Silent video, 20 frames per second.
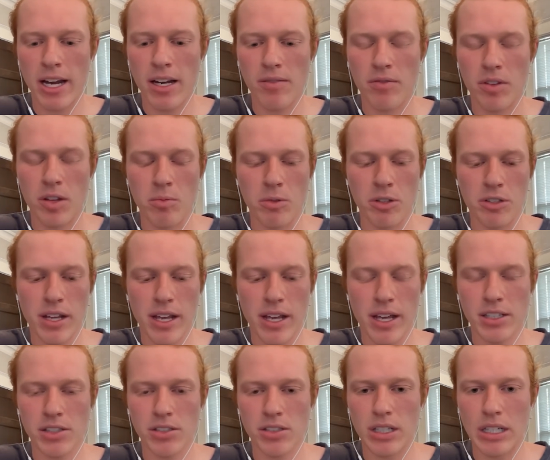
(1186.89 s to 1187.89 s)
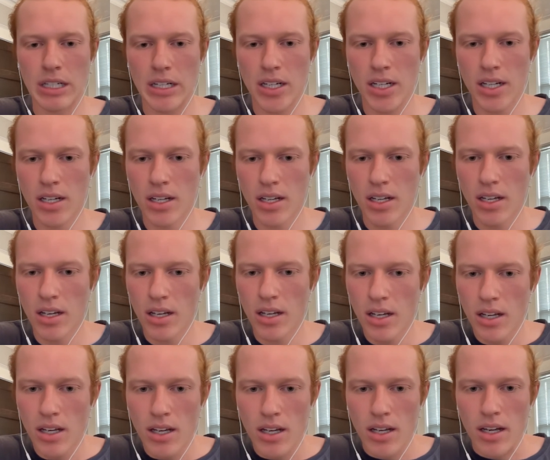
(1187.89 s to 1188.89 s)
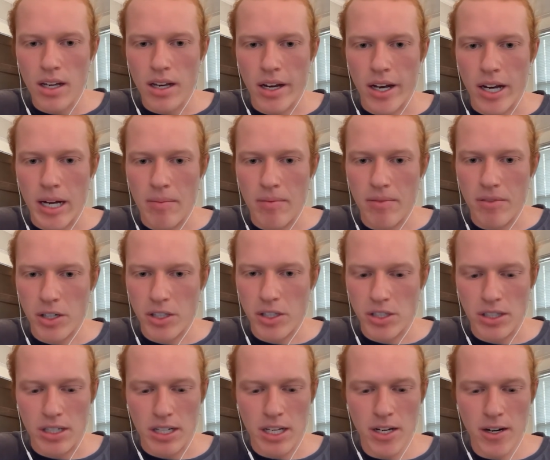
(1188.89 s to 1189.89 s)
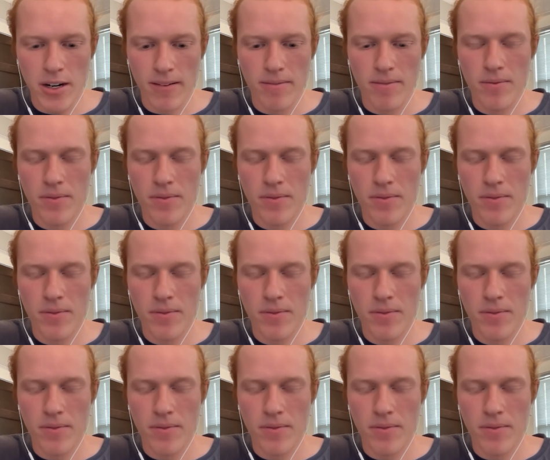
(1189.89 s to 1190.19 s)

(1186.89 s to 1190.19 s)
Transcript: of the mutation function here.